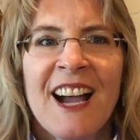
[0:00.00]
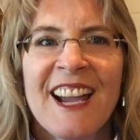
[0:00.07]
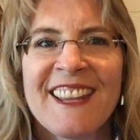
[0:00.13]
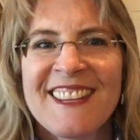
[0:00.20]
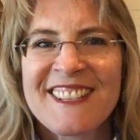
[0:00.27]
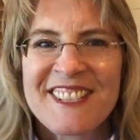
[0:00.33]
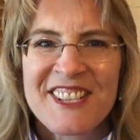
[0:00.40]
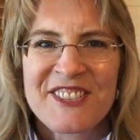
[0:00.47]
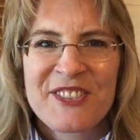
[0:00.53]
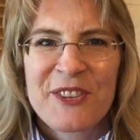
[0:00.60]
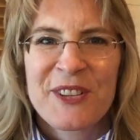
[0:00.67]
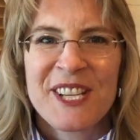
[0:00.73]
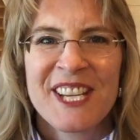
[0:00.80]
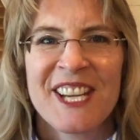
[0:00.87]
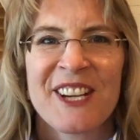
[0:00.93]
Hi, this is
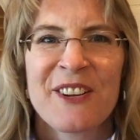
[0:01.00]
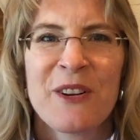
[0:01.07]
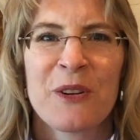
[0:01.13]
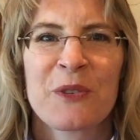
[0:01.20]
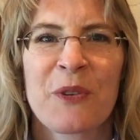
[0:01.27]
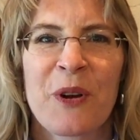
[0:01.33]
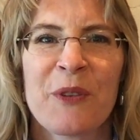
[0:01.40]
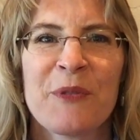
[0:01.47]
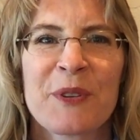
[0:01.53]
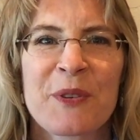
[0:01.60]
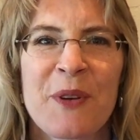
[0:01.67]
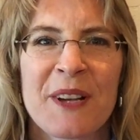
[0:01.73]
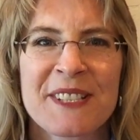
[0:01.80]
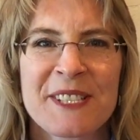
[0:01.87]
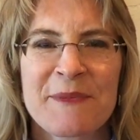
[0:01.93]
Jody King Colegrove with
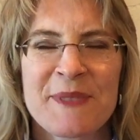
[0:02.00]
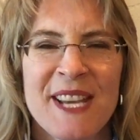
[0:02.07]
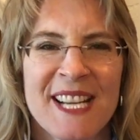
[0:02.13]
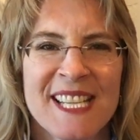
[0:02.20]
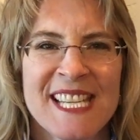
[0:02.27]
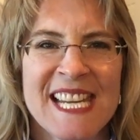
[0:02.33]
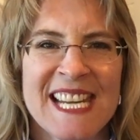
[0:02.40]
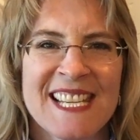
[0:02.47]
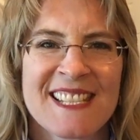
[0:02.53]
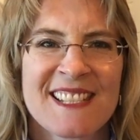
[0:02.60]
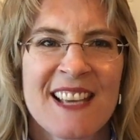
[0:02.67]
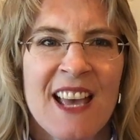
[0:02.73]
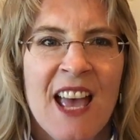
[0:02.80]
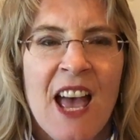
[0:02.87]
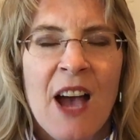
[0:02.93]
Quantum
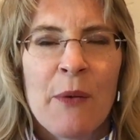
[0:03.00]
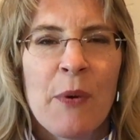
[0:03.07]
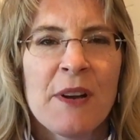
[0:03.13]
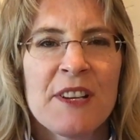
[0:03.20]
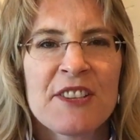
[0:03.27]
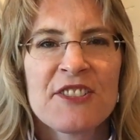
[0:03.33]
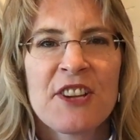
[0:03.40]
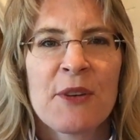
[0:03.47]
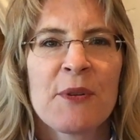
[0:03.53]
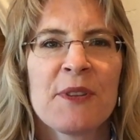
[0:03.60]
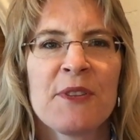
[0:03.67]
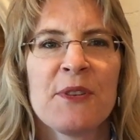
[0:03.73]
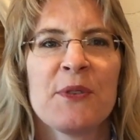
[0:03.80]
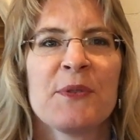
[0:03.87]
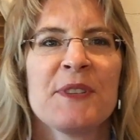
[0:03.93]
Techniques. I wanted to share
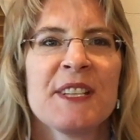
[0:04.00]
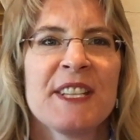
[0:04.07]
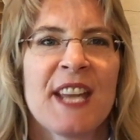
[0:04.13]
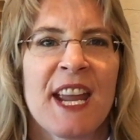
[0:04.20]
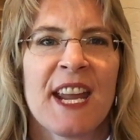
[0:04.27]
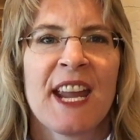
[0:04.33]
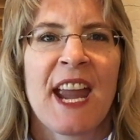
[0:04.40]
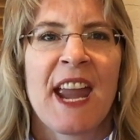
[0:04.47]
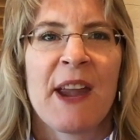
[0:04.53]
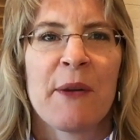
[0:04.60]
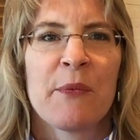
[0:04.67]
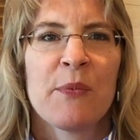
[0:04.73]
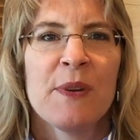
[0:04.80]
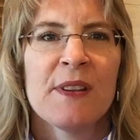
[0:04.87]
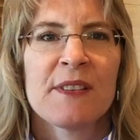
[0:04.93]
with you today a
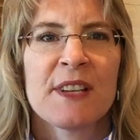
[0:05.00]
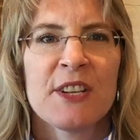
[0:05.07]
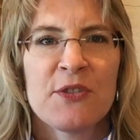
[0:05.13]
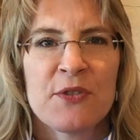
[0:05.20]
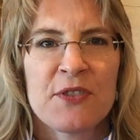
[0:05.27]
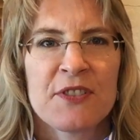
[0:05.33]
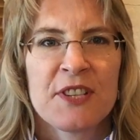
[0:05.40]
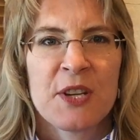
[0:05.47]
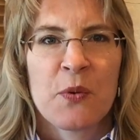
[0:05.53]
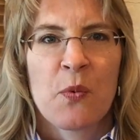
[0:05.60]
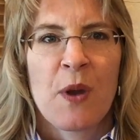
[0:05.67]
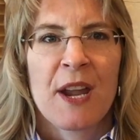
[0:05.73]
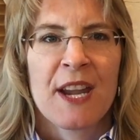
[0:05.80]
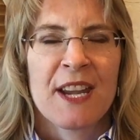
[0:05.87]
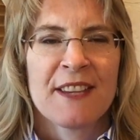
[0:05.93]
real interesting
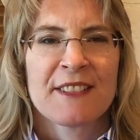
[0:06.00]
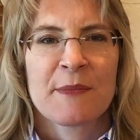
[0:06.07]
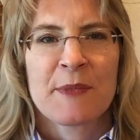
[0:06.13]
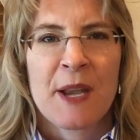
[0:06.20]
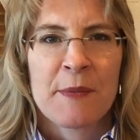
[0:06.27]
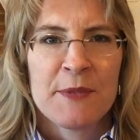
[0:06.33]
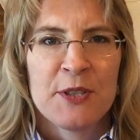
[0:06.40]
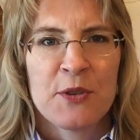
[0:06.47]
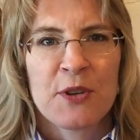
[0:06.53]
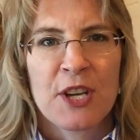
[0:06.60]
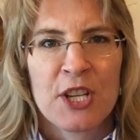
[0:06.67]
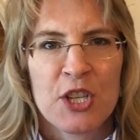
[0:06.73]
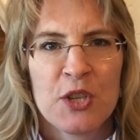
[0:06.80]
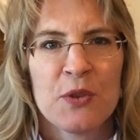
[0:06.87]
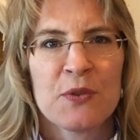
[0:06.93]
way sometimes you
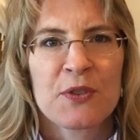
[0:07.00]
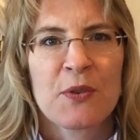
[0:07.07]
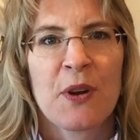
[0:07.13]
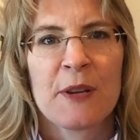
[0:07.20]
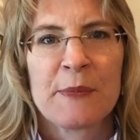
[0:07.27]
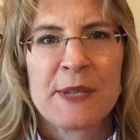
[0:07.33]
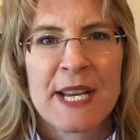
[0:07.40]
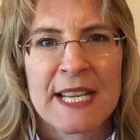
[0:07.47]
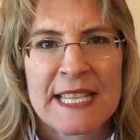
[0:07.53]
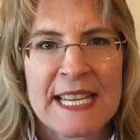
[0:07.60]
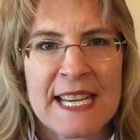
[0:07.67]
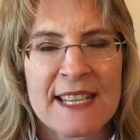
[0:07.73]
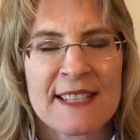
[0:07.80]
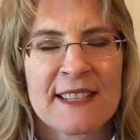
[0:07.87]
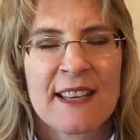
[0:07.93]
can use quantum
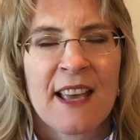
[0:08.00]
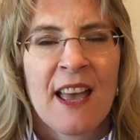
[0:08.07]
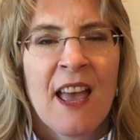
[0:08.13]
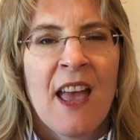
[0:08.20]
techniques.